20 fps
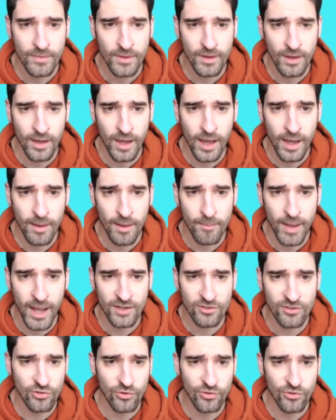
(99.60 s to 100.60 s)

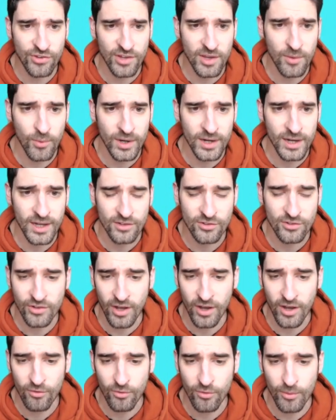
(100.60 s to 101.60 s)
As you'll see when I
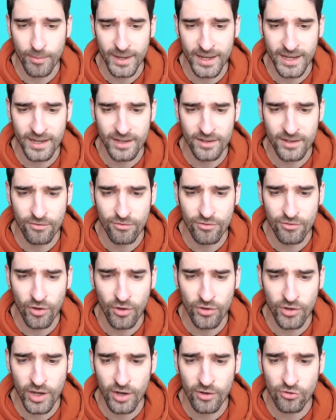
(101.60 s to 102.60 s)
start off with my kind of
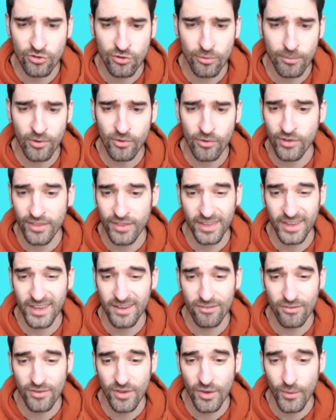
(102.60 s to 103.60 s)
non-negotiables, I think
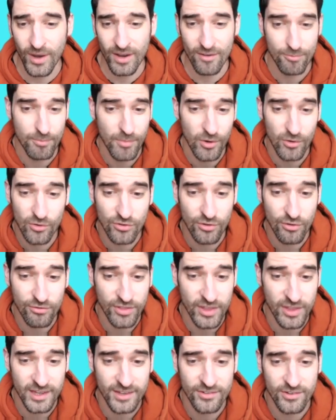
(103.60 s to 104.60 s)
if you have most of
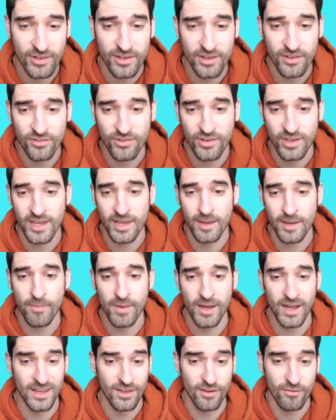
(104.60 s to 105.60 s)
these in your team
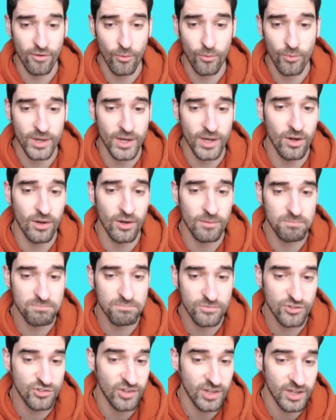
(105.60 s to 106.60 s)
and you've only got
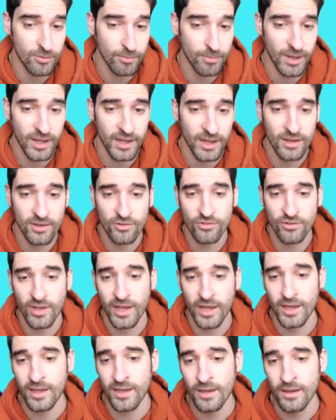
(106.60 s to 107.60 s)
6 players,
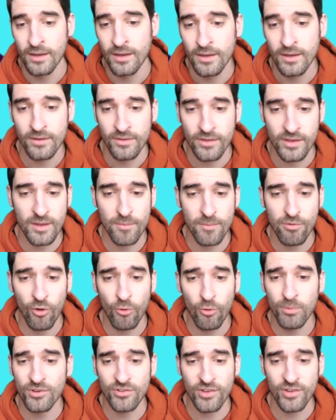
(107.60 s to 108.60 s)
say, then you
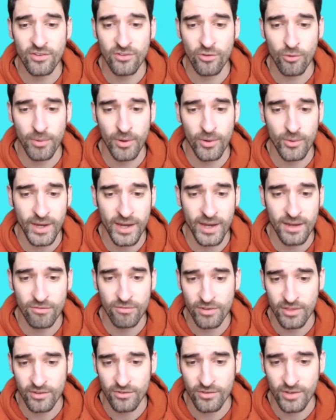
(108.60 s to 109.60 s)
probably set up okay for
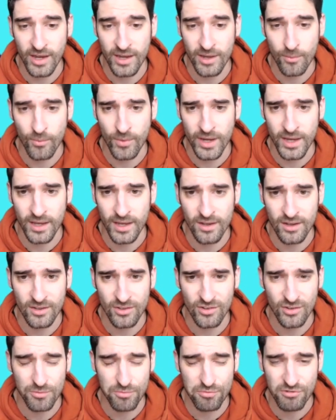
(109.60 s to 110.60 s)
this game week because
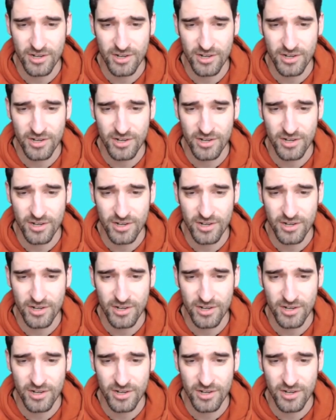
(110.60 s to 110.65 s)
there's